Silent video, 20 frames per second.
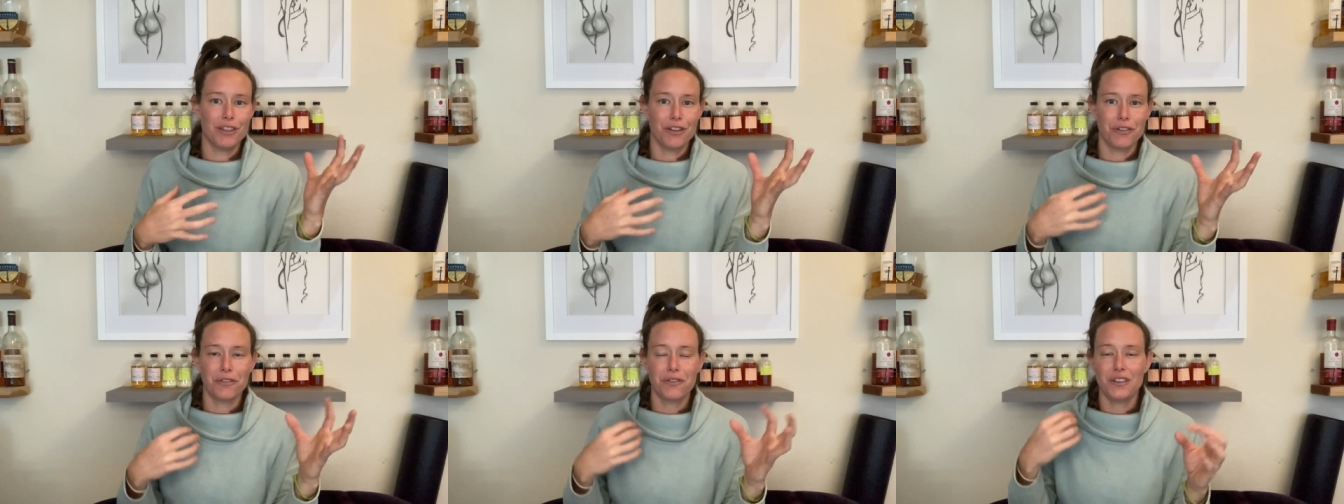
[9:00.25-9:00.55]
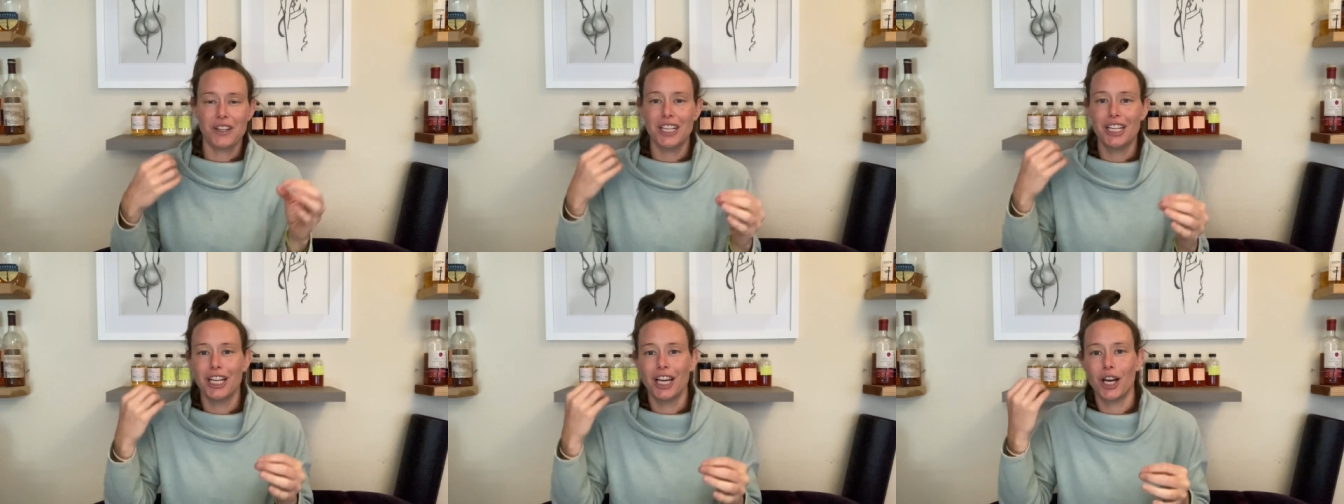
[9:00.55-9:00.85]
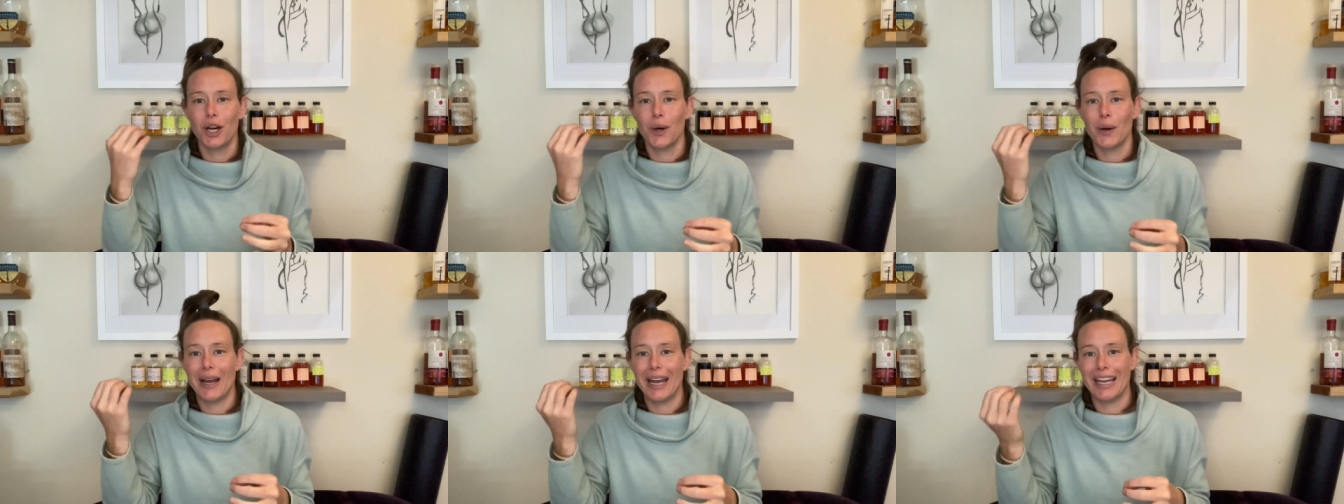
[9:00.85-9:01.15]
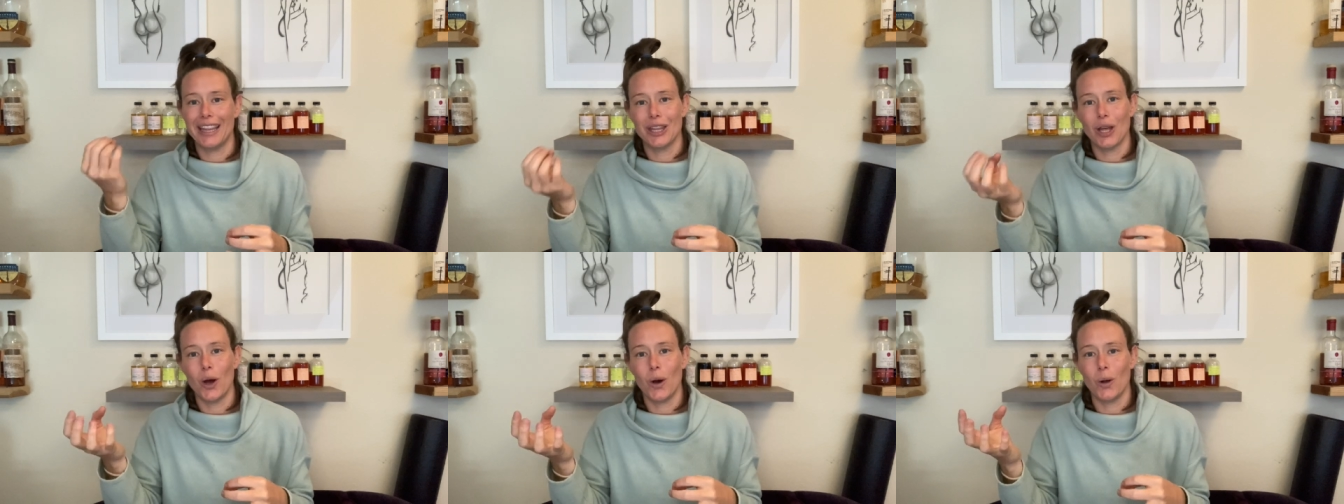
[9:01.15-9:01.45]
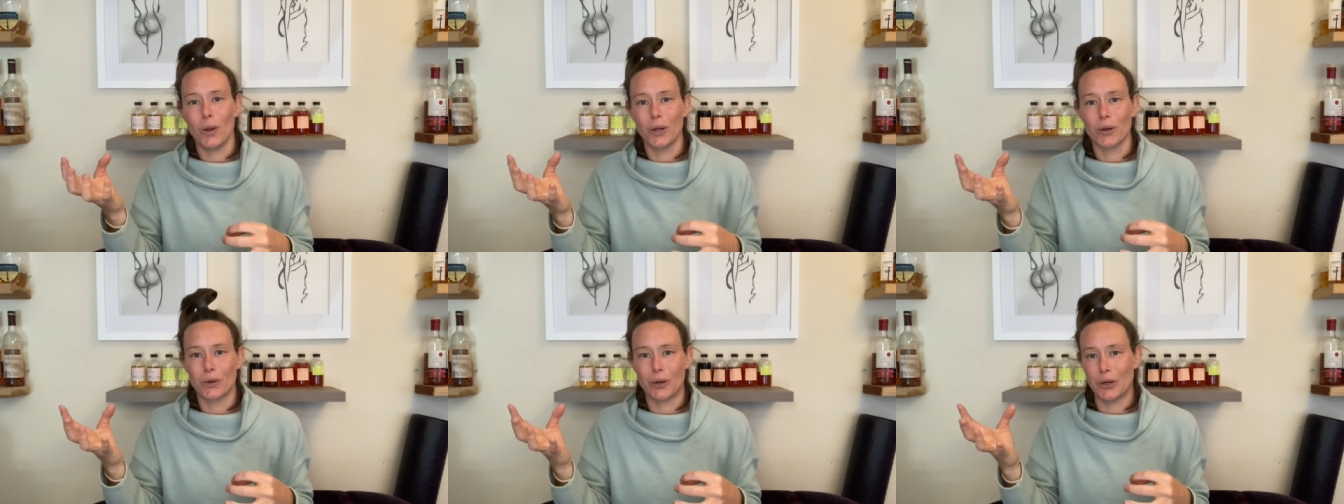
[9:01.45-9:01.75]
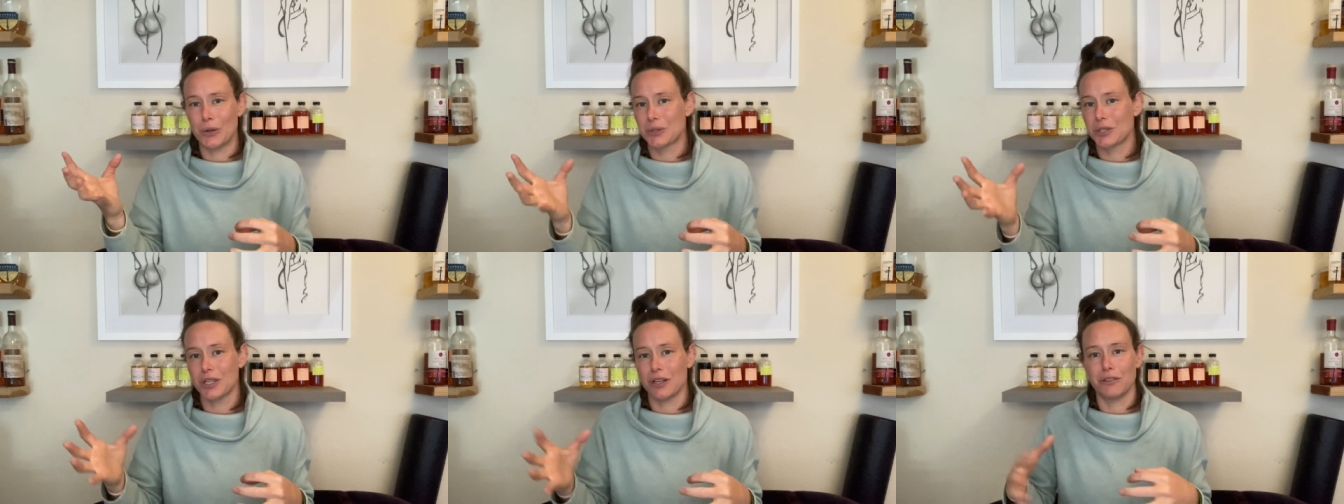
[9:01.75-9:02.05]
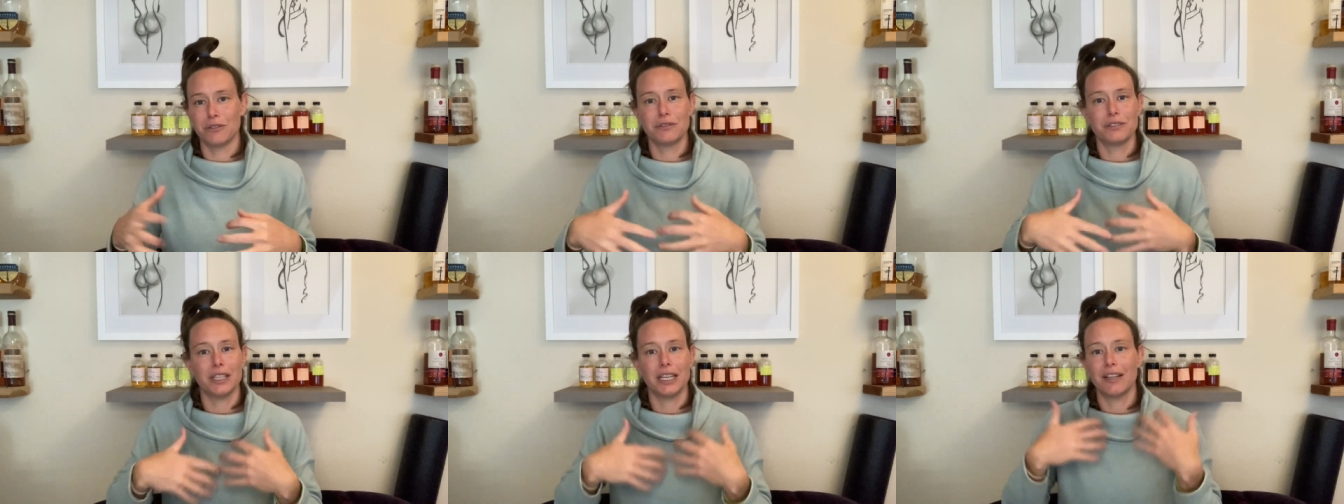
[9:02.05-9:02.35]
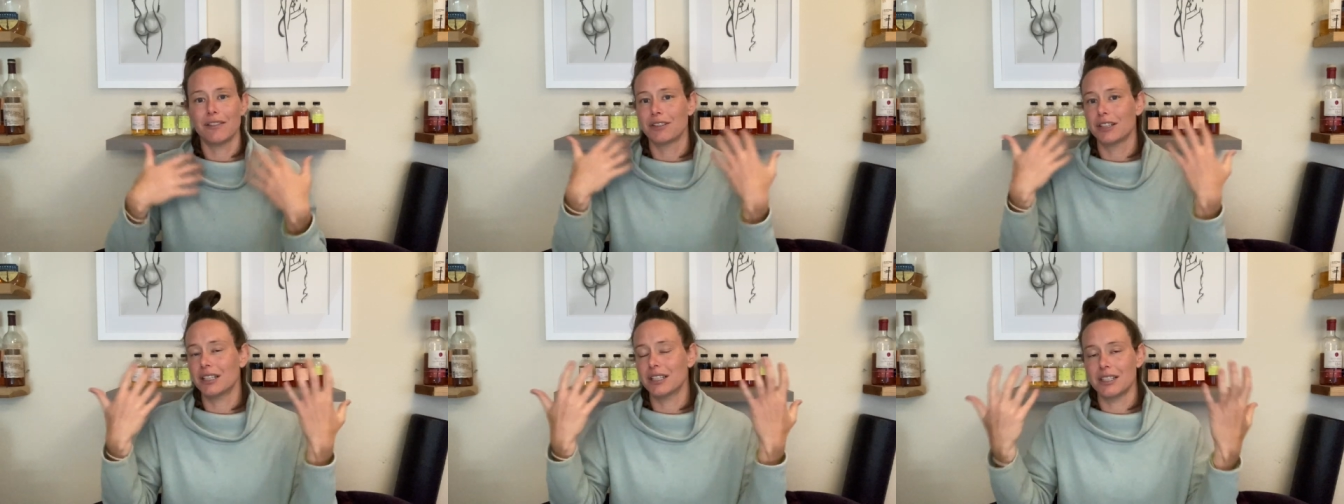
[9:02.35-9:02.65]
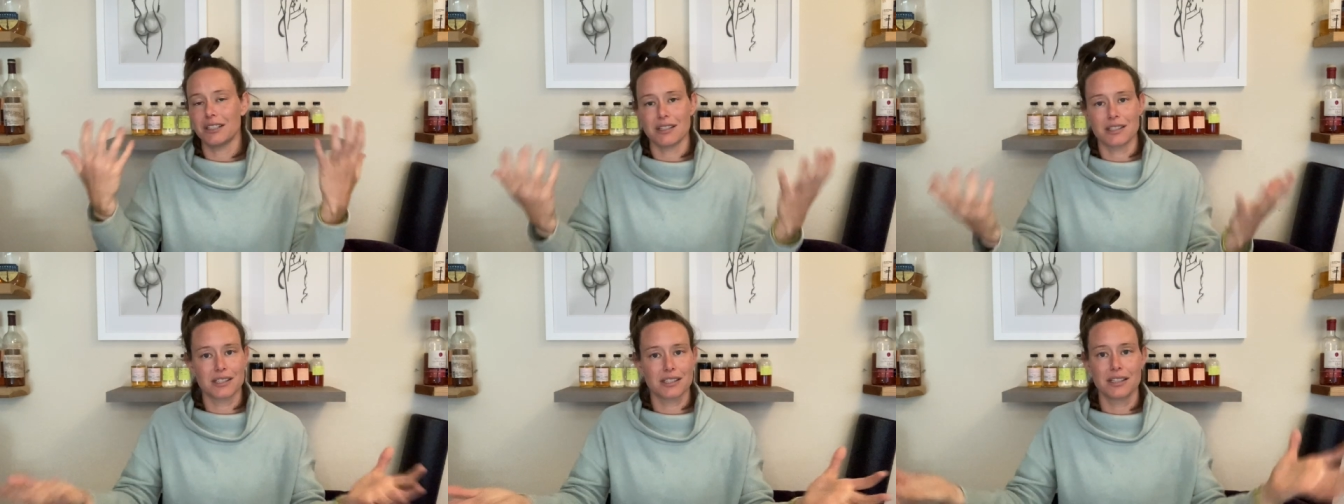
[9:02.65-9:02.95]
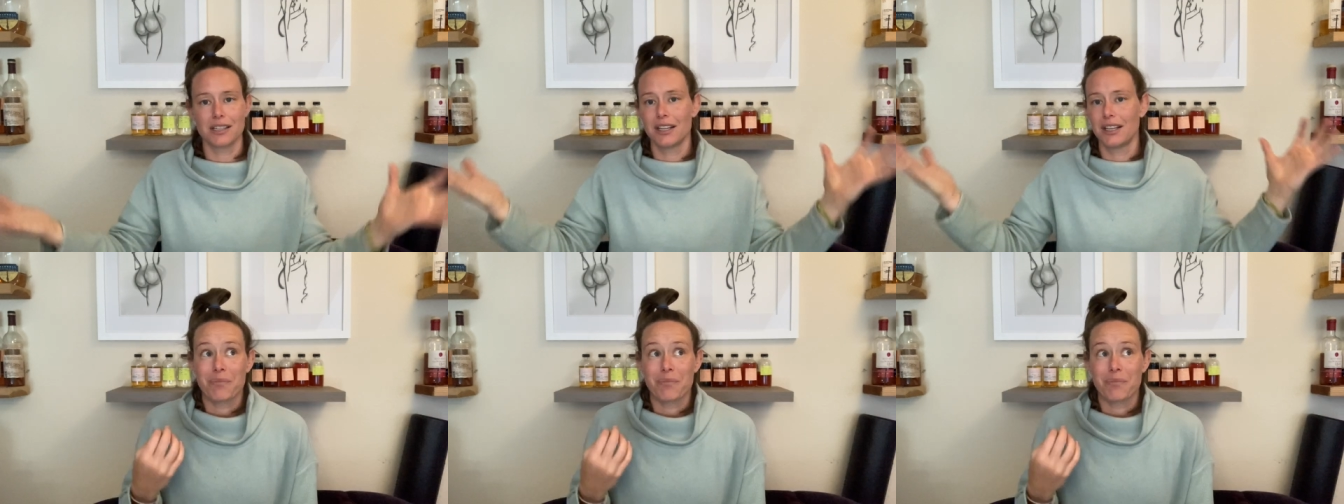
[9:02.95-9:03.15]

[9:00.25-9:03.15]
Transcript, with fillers: the Fino and the Oloroso flavors